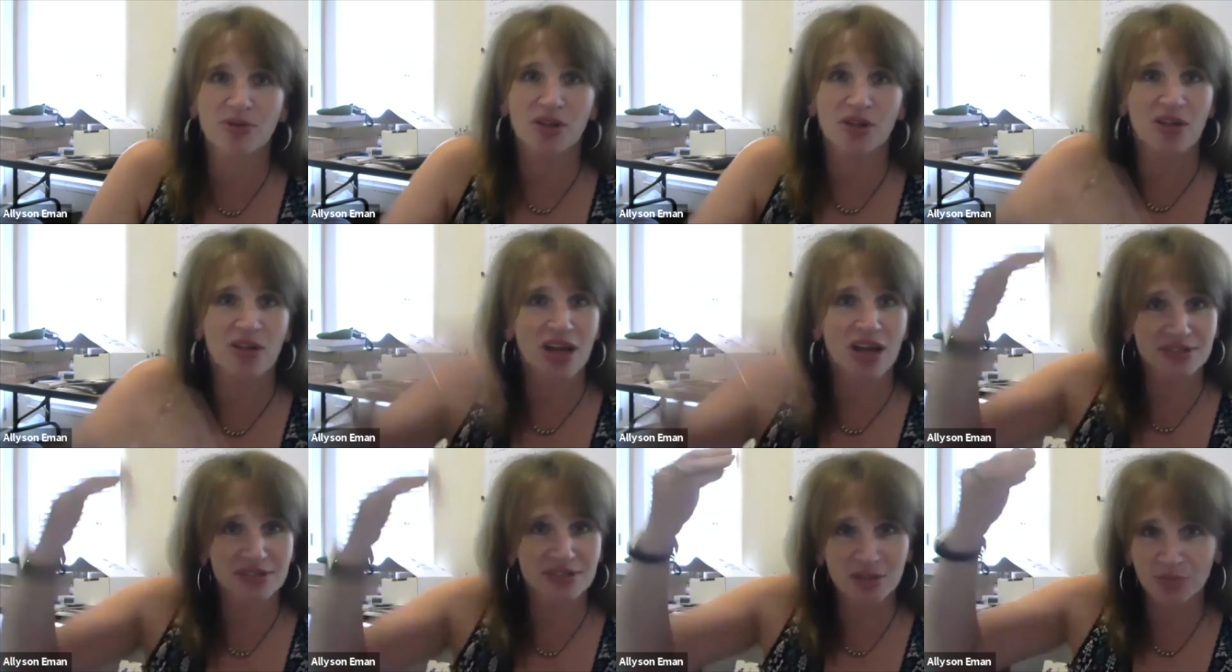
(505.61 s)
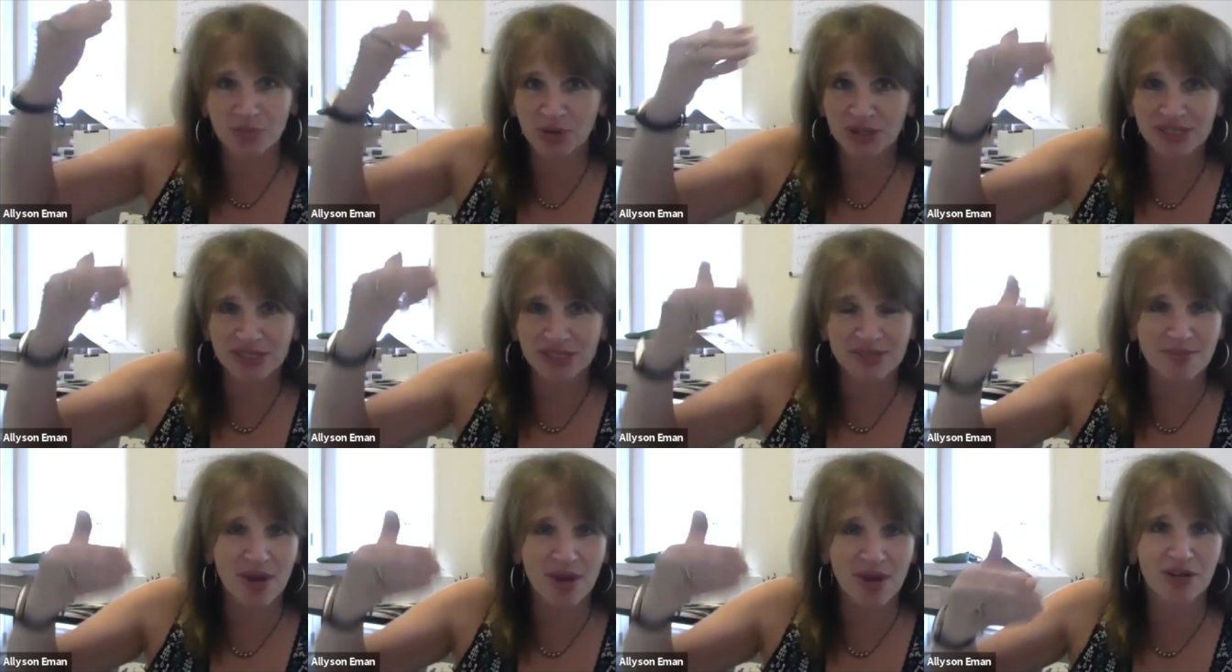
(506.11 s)
You'll also
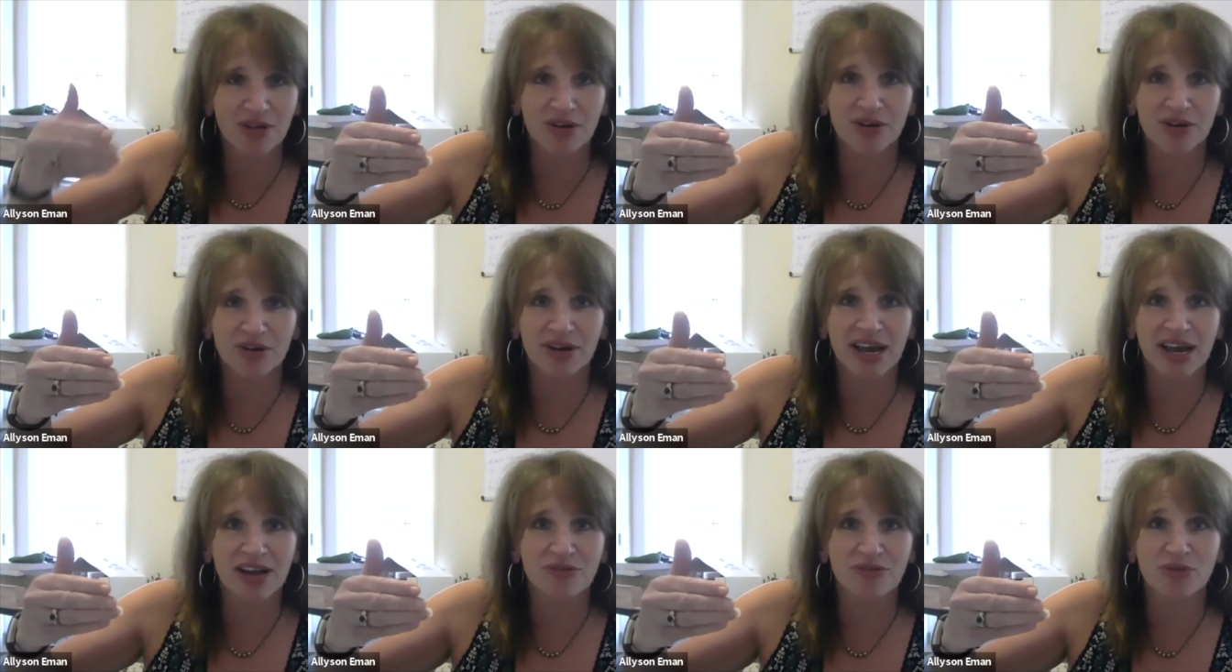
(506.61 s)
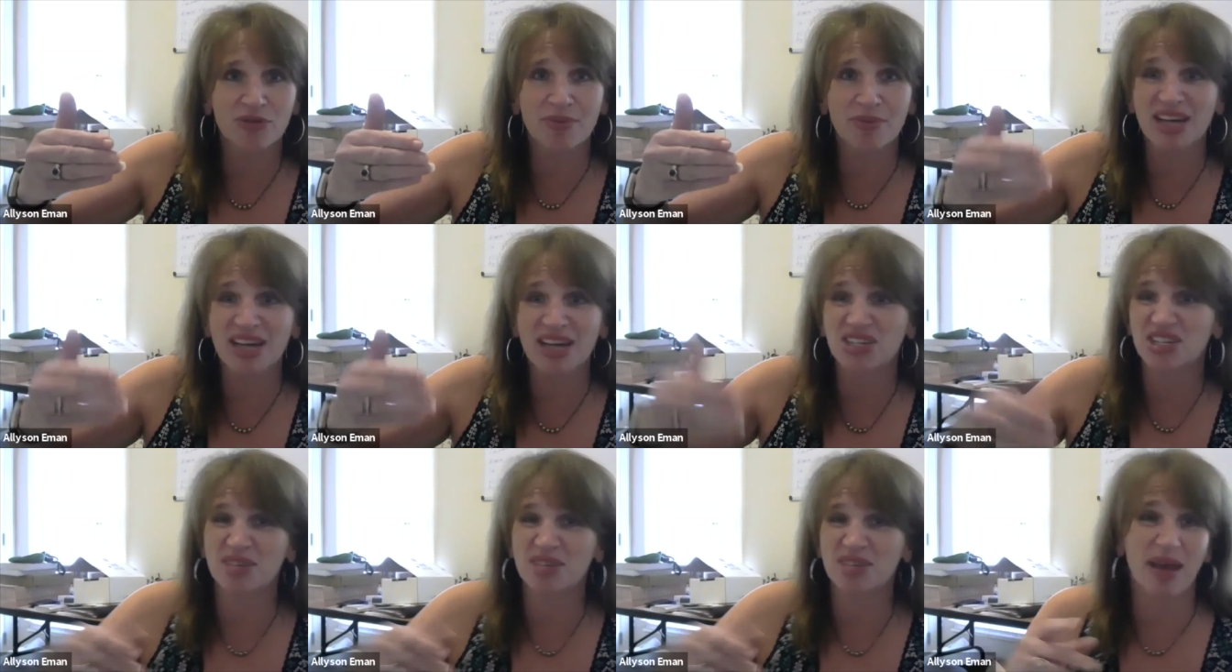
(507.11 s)
put some other
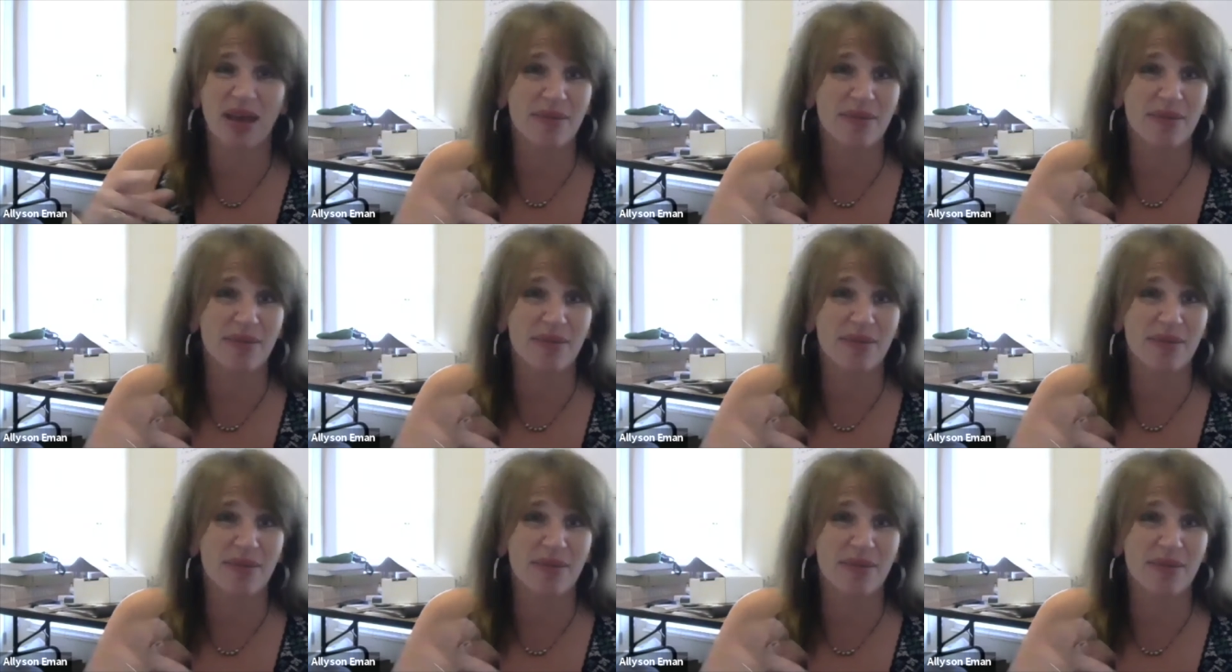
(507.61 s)
information.